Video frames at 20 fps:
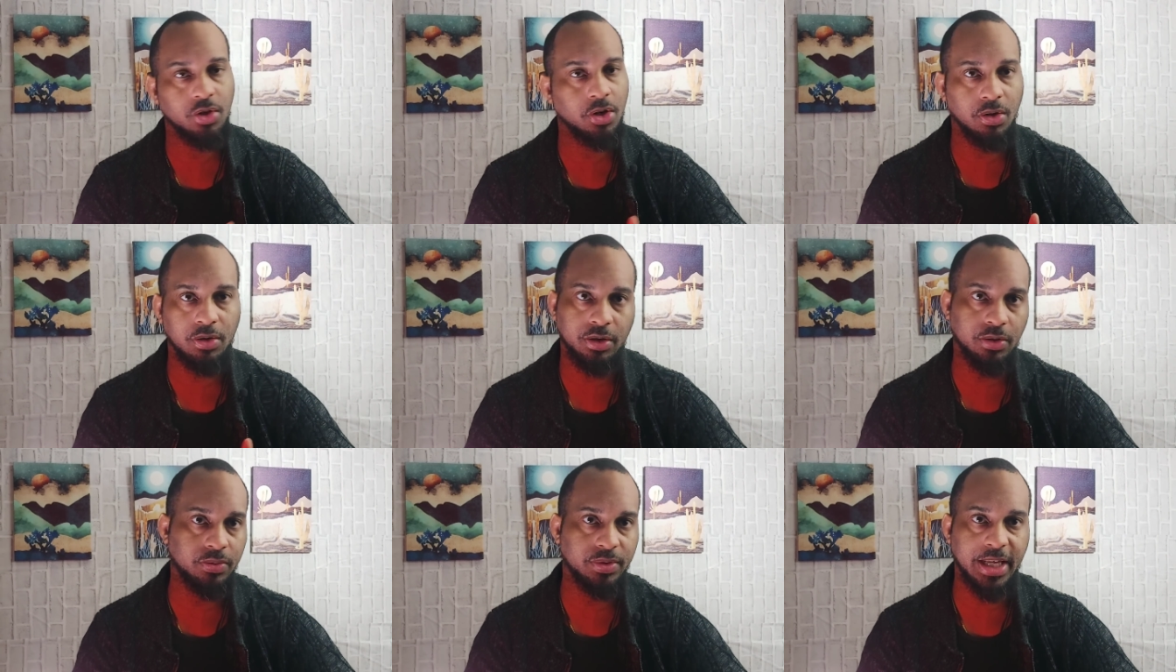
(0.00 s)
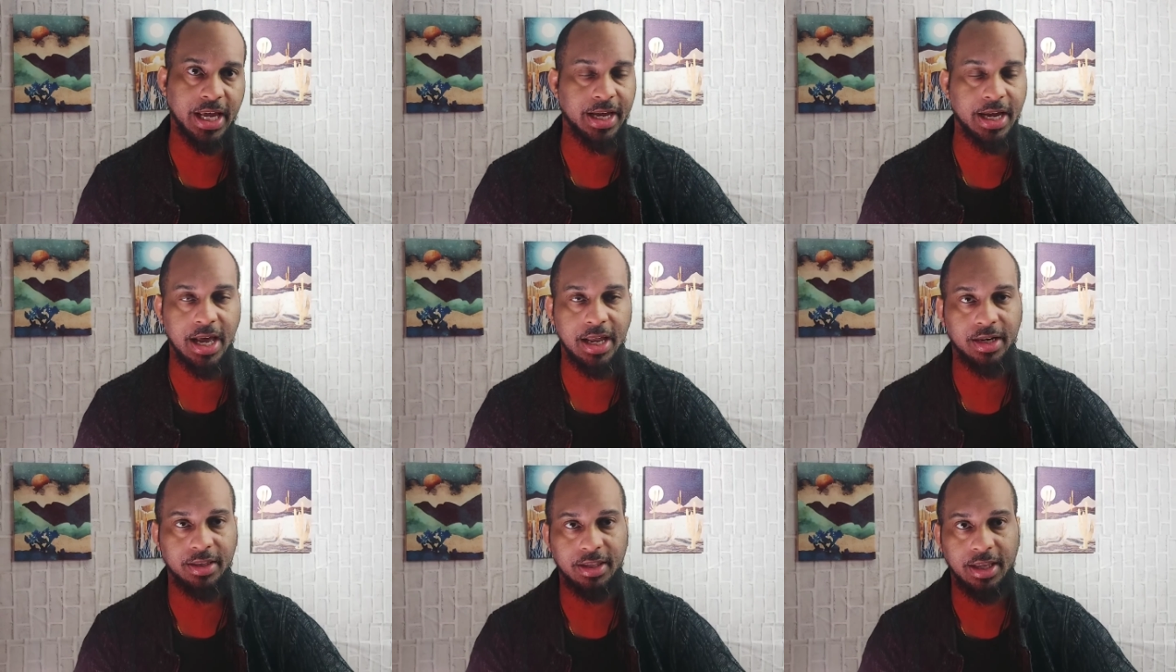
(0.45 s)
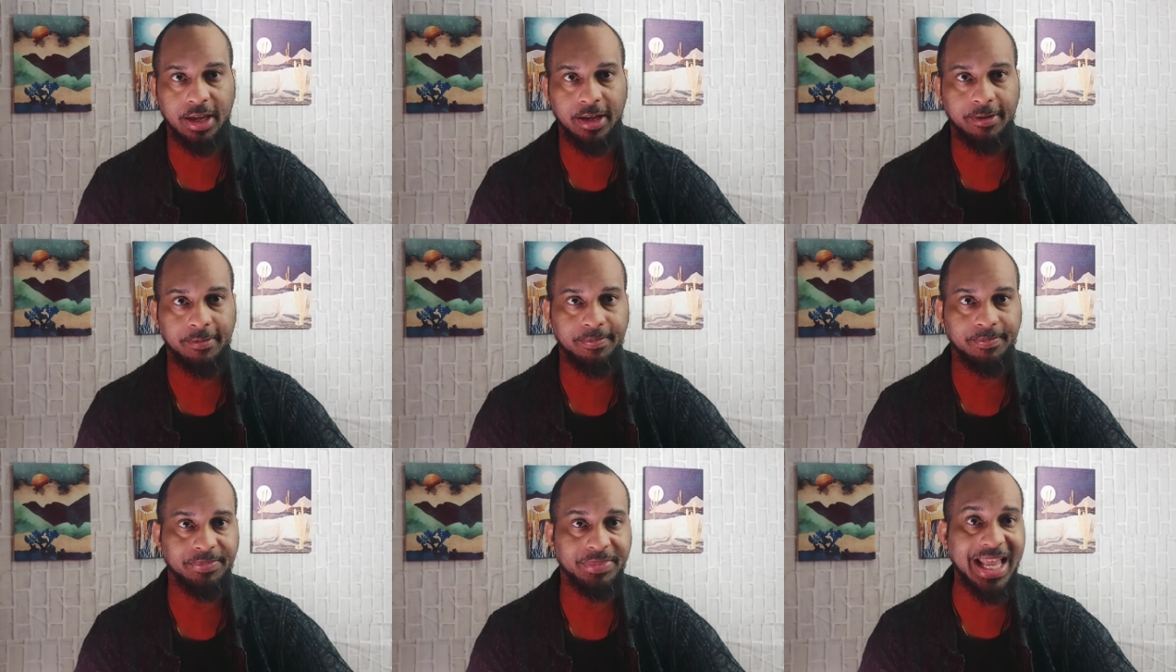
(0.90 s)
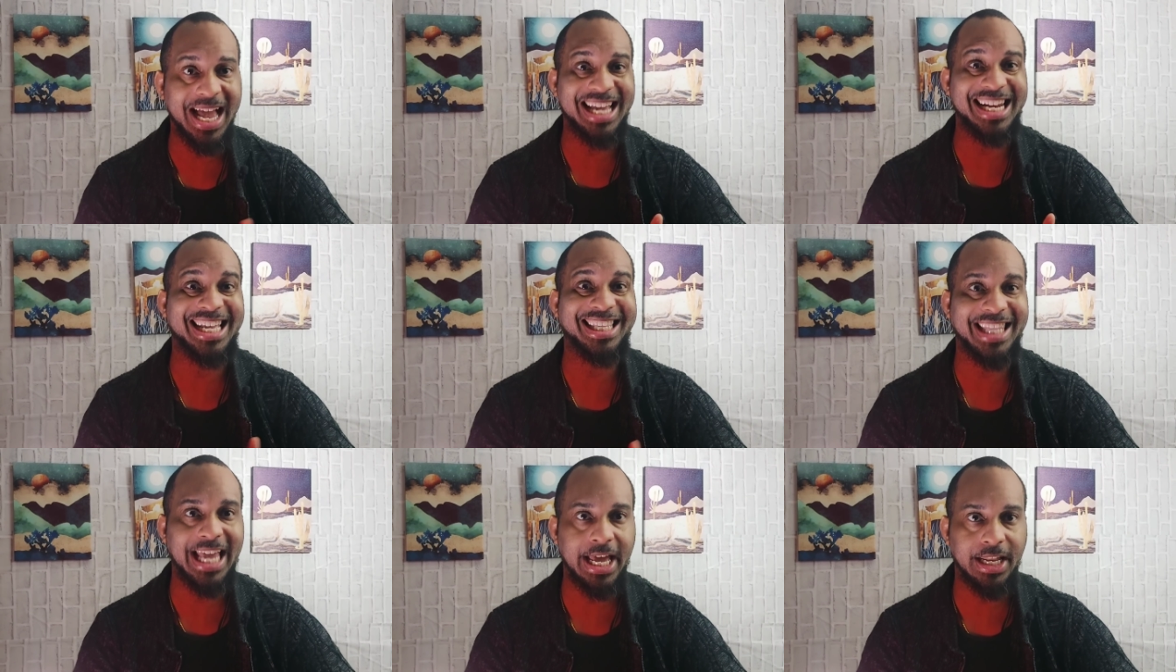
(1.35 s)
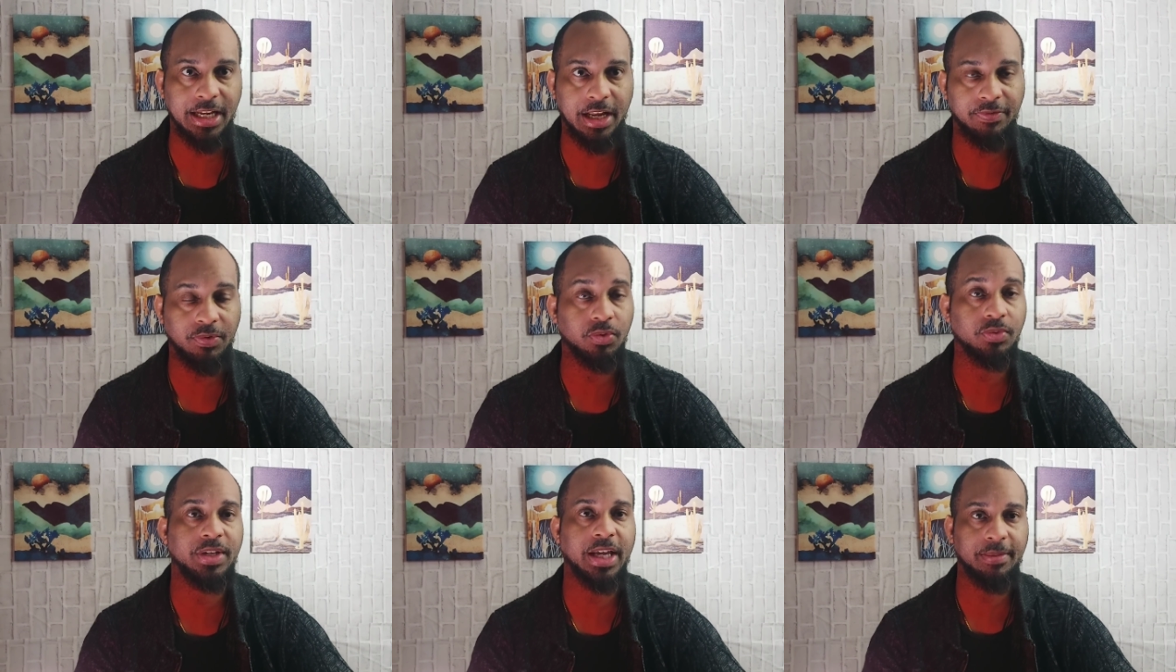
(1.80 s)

You don't lose that kind of thing. Not at that level.